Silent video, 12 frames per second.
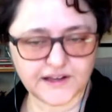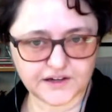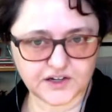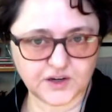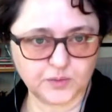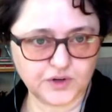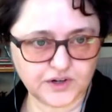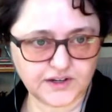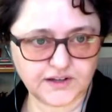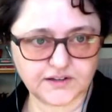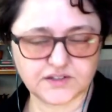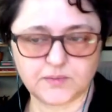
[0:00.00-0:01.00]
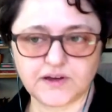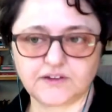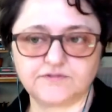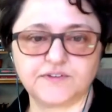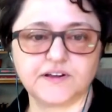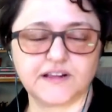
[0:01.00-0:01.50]
a community, to make it
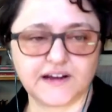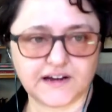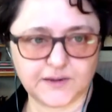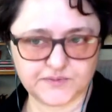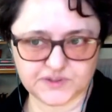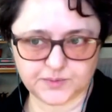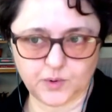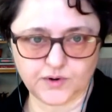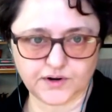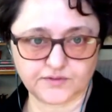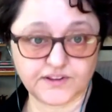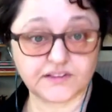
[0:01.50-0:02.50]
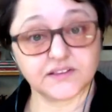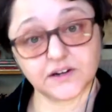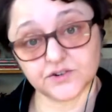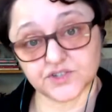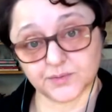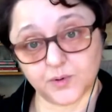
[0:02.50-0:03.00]
feel like I'm supported, that they're
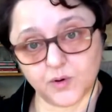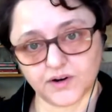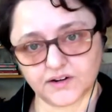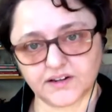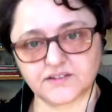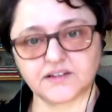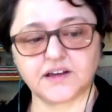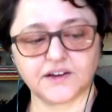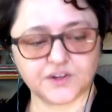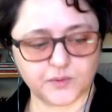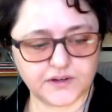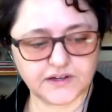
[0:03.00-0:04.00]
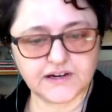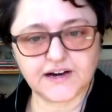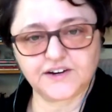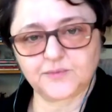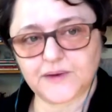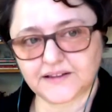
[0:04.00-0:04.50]
supported, and together we can kind
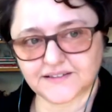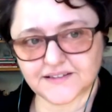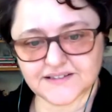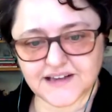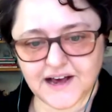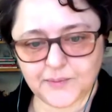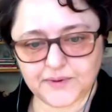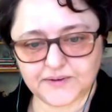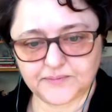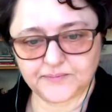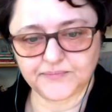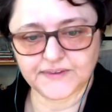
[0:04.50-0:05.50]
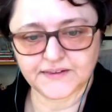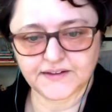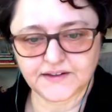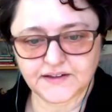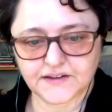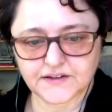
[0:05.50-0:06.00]
of make this happen.
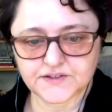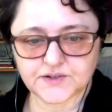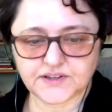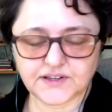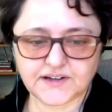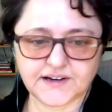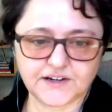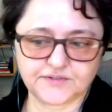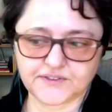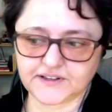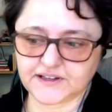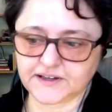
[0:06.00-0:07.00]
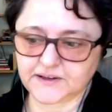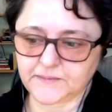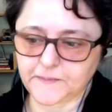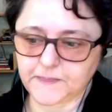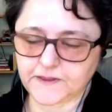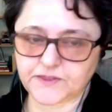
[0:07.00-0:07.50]
So I think kind of the
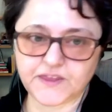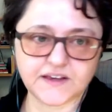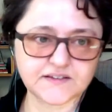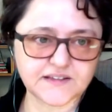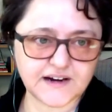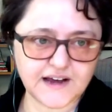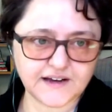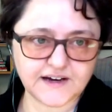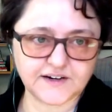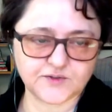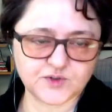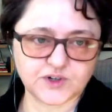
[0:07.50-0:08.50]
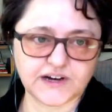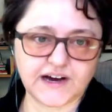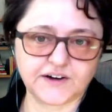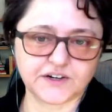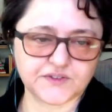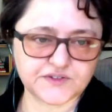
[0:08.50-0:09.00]
things that I kind of took
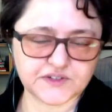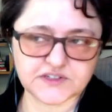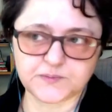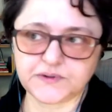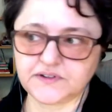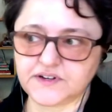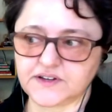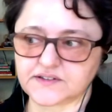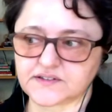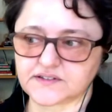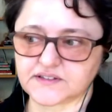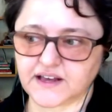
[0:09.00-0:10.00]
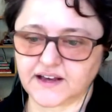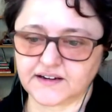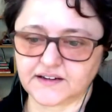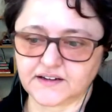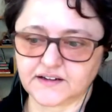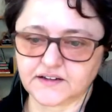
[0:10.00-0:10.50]
out of this experience is that
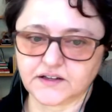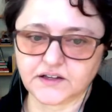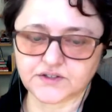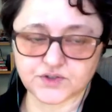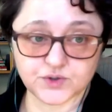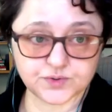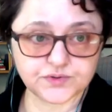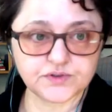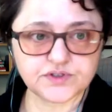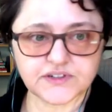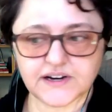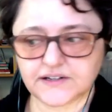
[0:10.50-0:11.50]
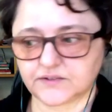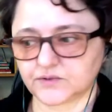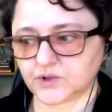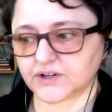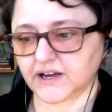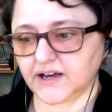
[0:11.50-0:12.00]
it's true to kind of
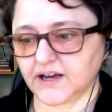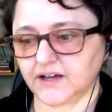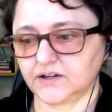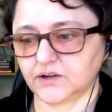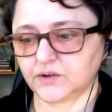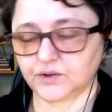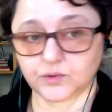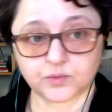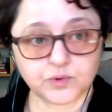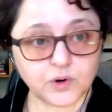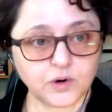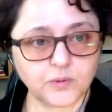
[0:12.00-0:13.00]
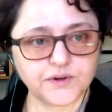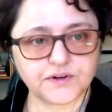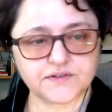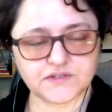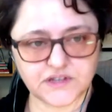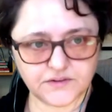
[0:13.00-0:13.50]
look at the role, whether
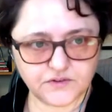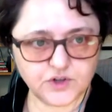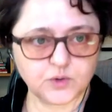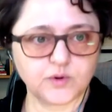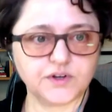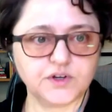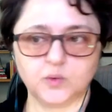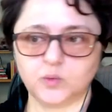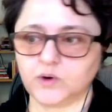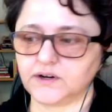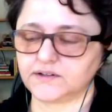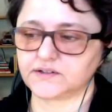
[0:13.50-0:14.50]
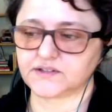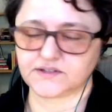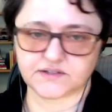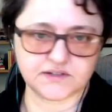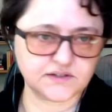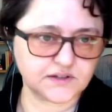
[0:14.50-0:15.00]
it's giving you what you want, is
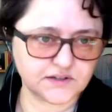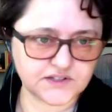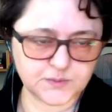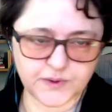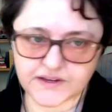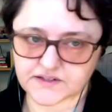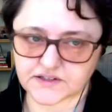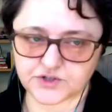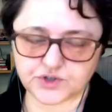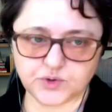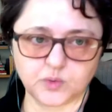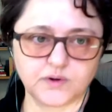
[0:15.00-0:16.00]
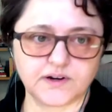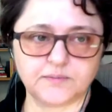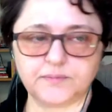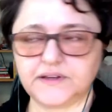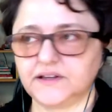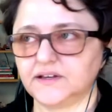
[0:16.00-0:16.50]
it in the space that you want to
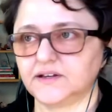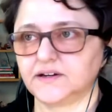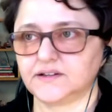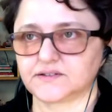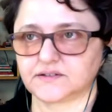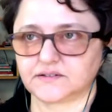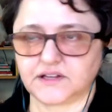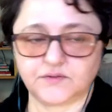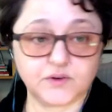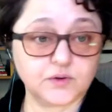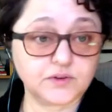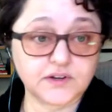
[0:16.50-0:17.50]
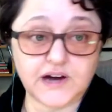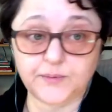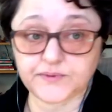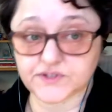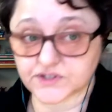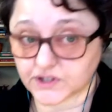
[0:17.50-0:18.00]
be in, is it giving you the
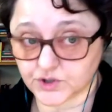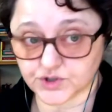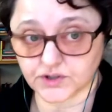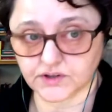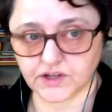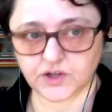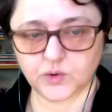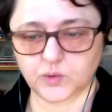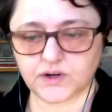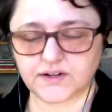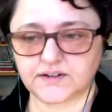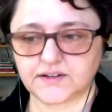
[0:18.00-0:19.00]
compensation that you want?